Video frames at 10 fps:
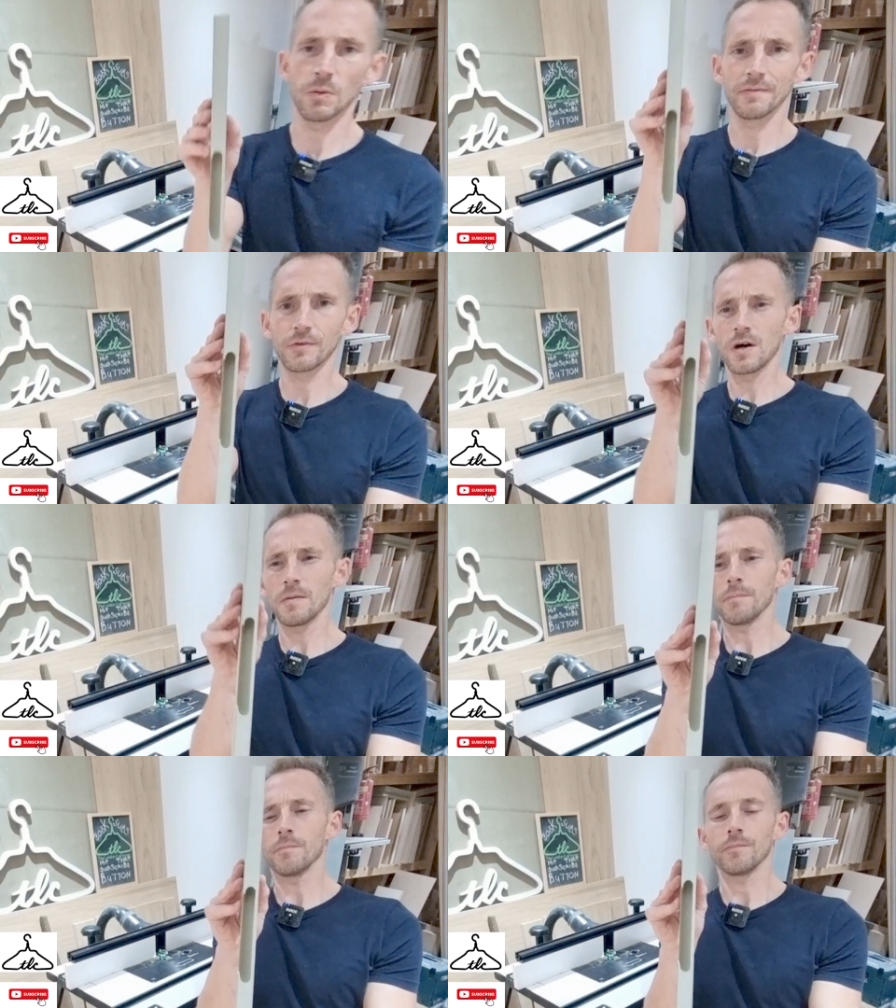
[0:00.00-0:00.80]
what we've
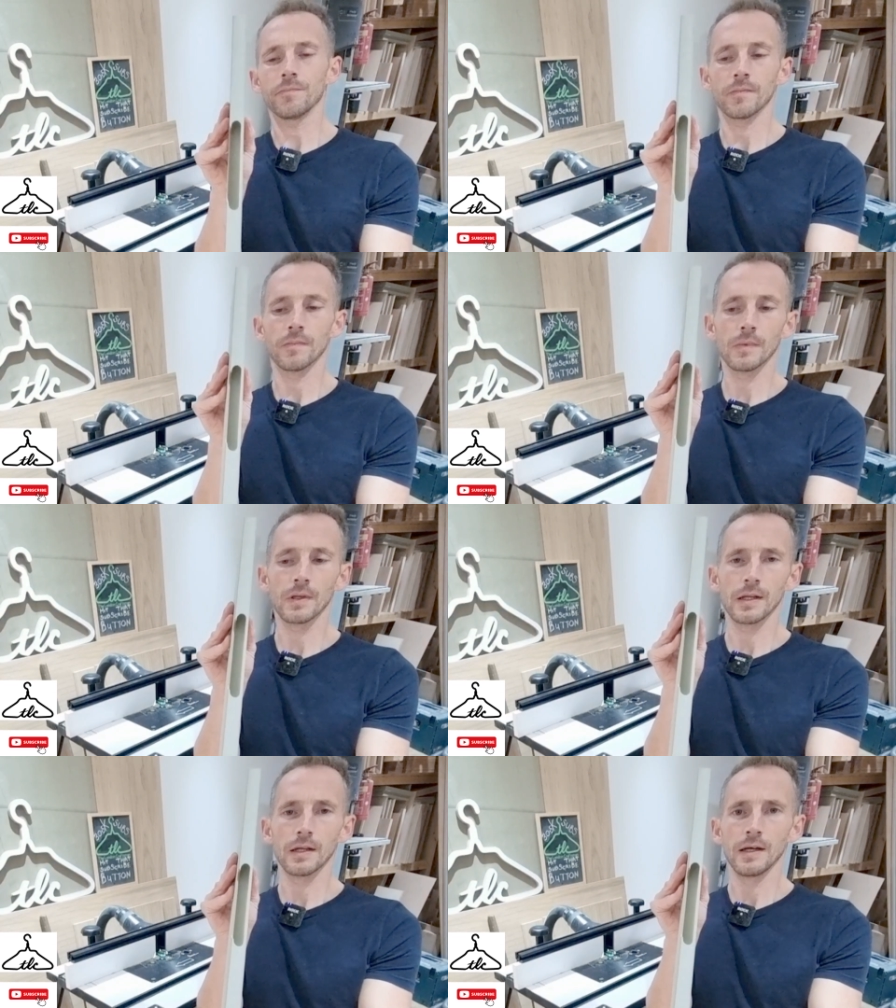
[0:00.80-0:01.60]
got.
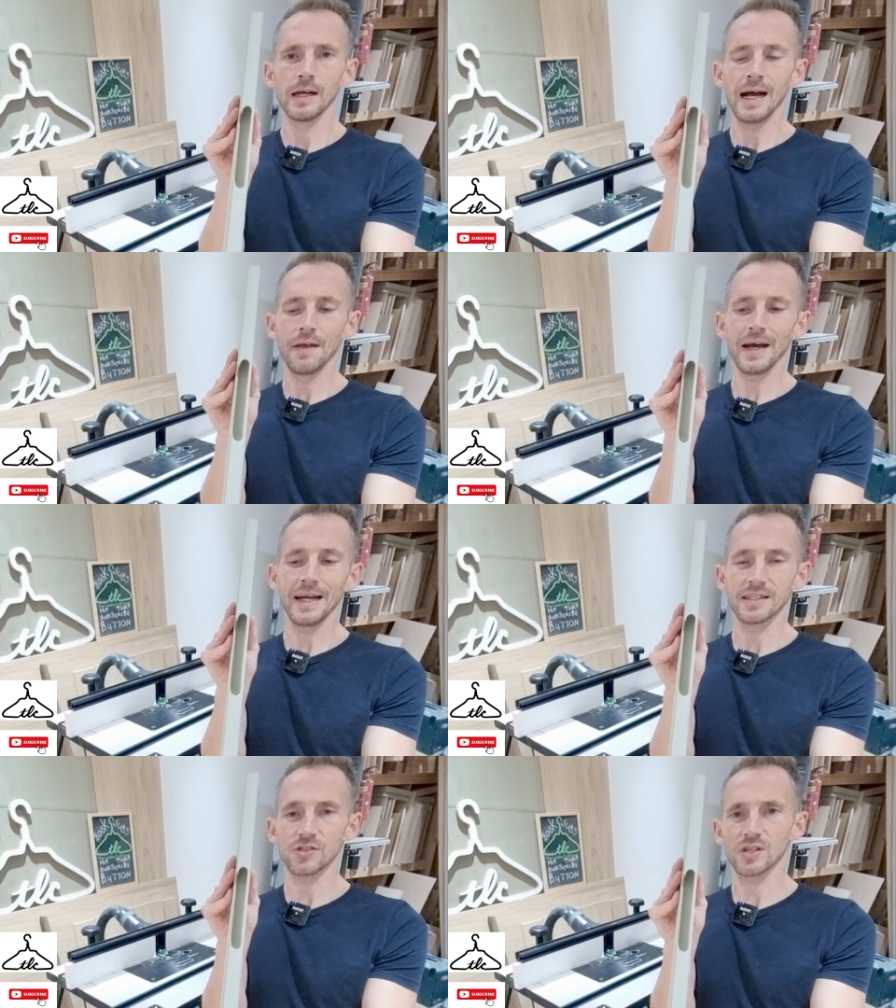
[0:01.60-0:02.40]
And
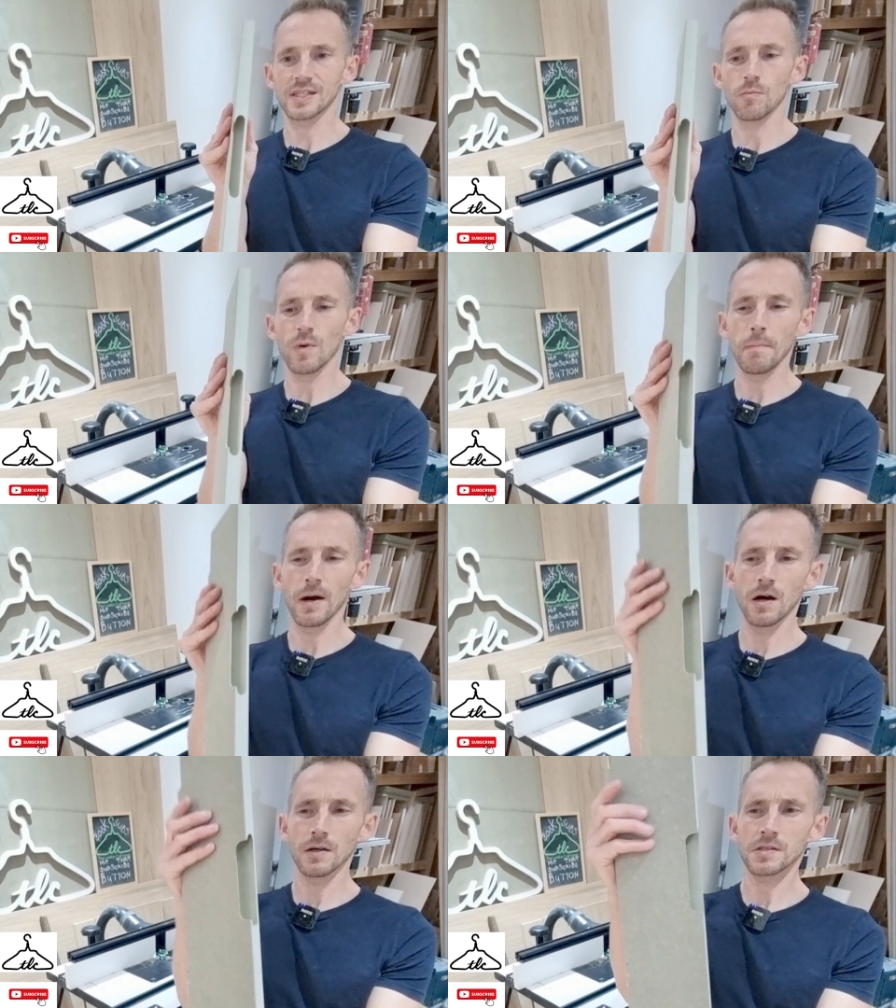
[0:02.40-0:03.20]
that is just in one
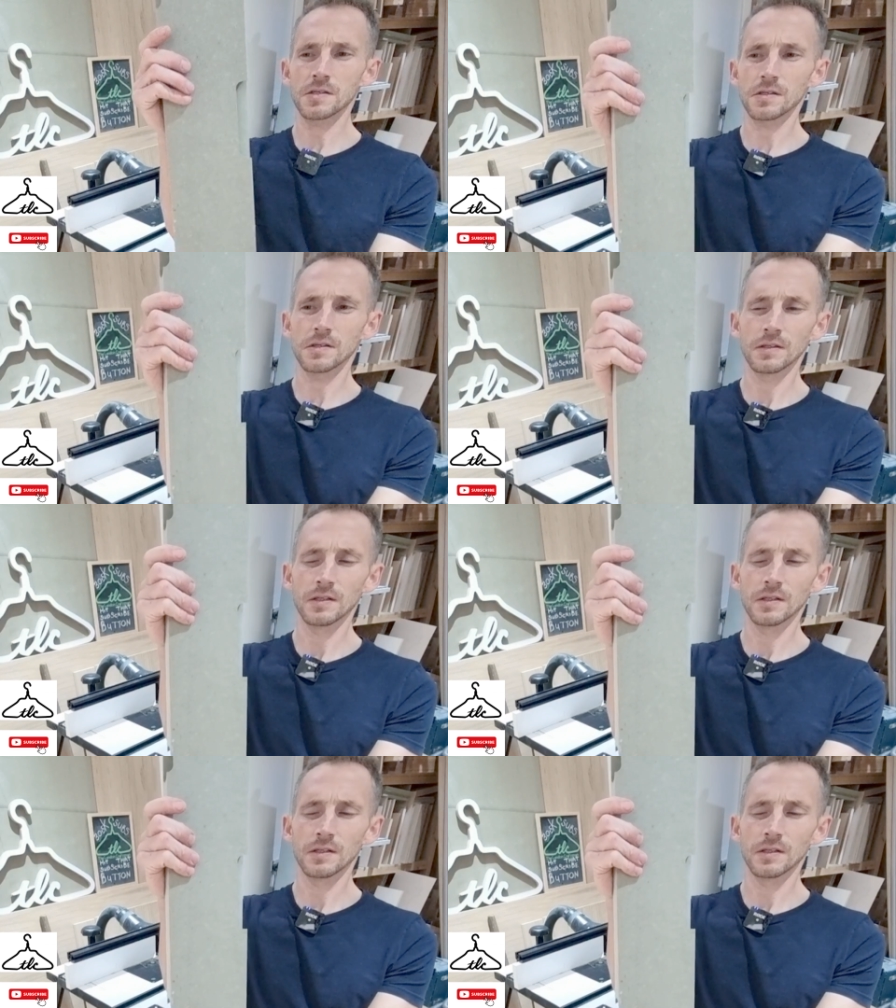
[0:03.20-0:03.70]
pass.